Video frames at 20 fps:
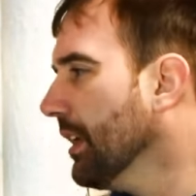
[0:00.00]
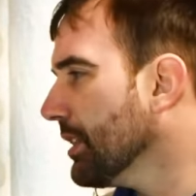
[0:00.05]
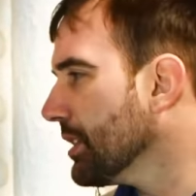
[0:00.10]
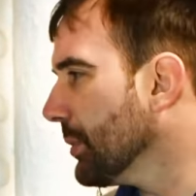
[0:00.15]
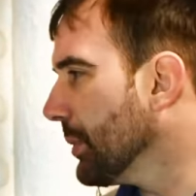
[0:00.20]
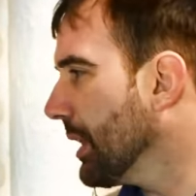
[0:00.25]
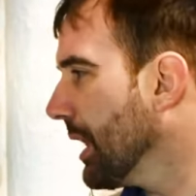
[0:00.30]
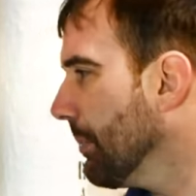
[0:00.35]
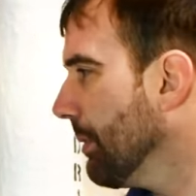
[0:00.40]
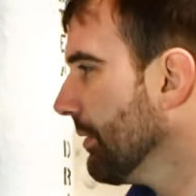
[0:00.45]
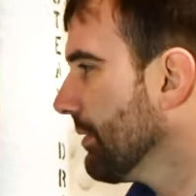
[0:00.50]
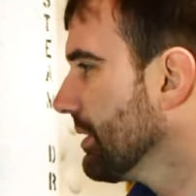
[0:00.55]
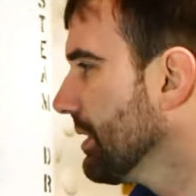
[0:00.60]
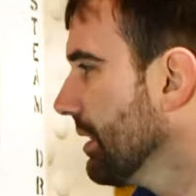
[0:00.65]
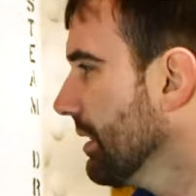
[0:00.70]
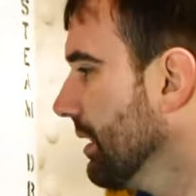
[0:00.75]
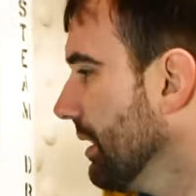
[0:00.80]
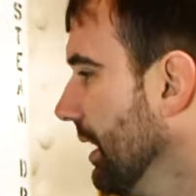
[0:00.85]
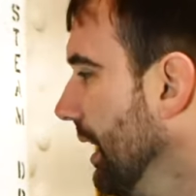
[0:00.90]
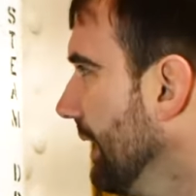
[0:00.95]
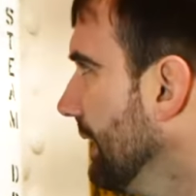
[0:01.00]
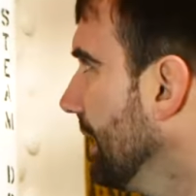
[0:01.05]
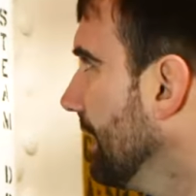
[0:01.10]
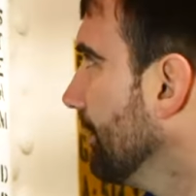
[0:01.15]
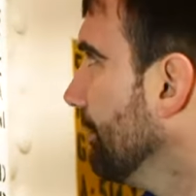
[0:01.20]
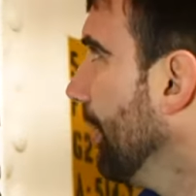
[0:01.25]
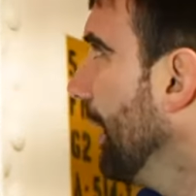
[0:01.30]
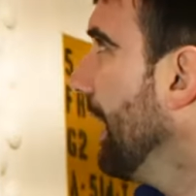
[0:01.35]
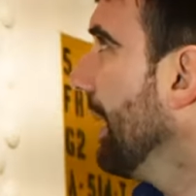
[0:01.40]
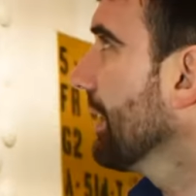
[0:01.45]
So we came over to the
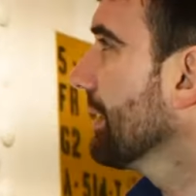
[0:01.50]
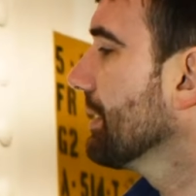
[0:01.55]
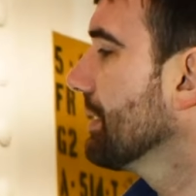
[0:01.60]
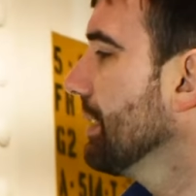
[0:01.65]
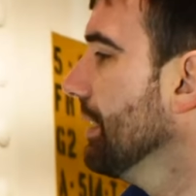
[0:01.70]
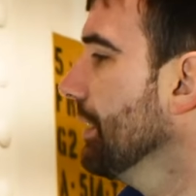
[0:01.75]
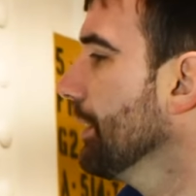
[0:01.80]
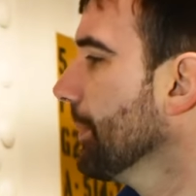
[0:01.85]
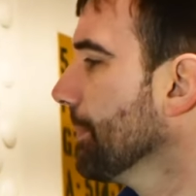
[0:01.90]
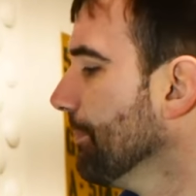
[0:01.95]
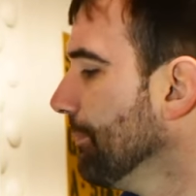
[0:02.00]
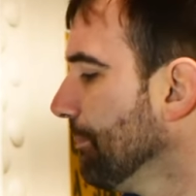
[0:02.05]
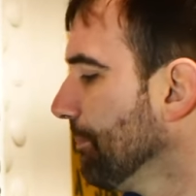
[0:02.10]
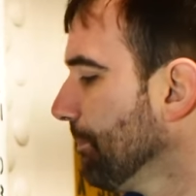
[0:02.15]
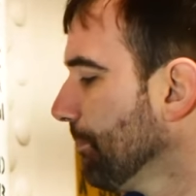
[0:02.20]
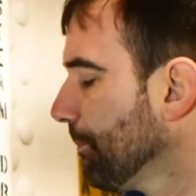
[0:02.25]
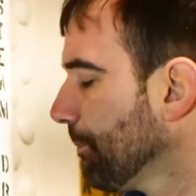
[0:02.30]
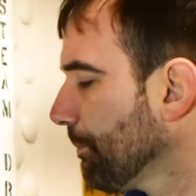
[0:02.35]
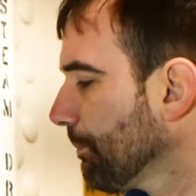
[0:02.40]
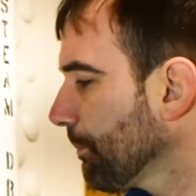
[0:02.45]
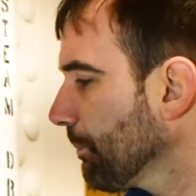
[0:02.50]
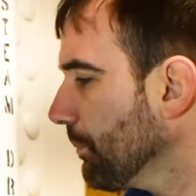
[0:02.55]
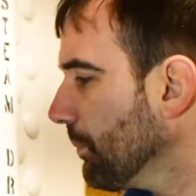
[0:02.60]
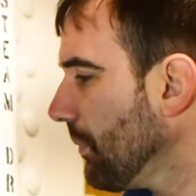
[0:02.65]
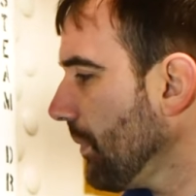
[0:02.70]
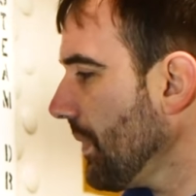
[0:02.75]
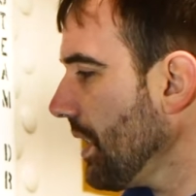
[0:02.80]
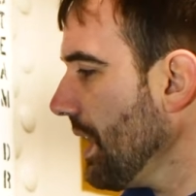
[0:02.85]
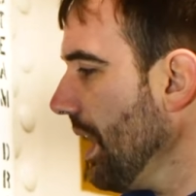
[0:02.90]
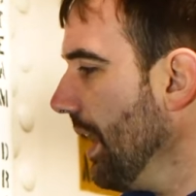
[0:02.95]
lighting box here,
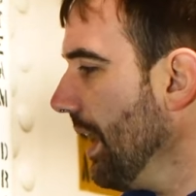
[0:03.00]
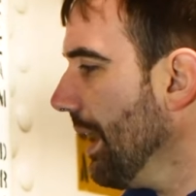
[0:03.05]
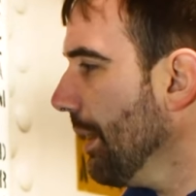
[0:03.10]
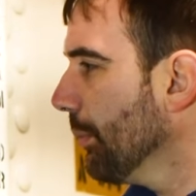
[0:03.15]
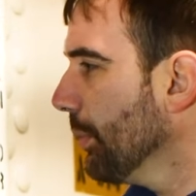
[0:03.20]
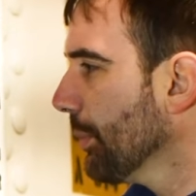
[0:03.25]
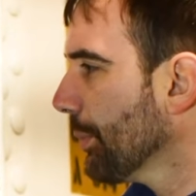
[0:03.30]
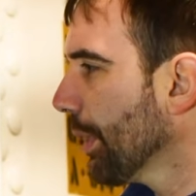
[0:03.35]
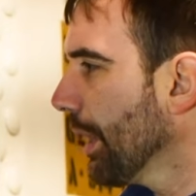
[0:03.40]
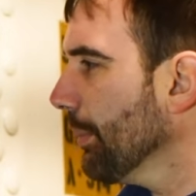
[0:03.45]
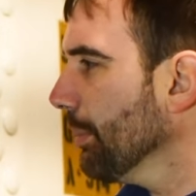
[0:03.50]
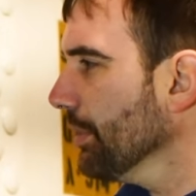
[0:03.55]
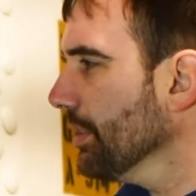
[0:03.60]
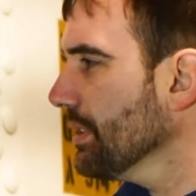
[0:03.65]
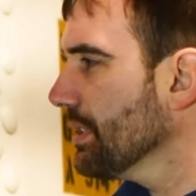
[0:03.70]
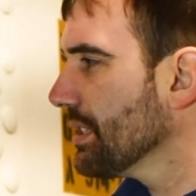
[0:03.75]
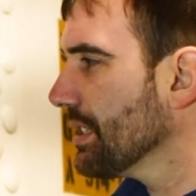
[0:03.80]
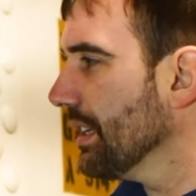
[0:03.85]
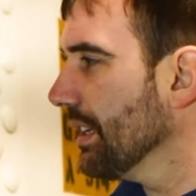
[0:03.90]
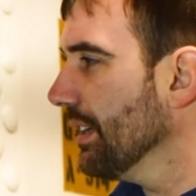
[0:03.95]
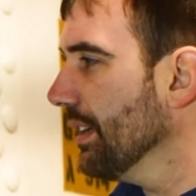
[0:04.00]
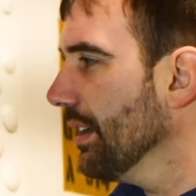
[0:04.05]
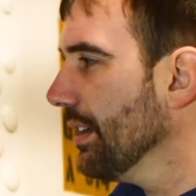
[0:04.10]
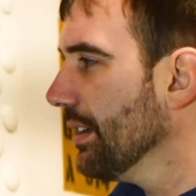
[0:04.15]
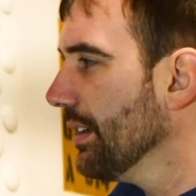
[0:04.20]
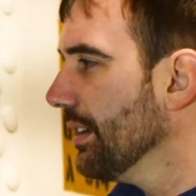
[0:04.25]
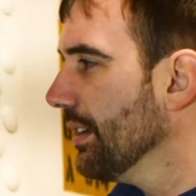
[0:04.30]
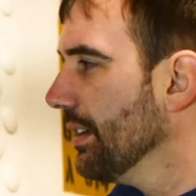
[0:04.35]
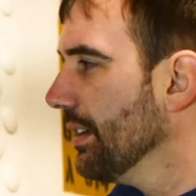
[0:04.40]
uh, and we were able to see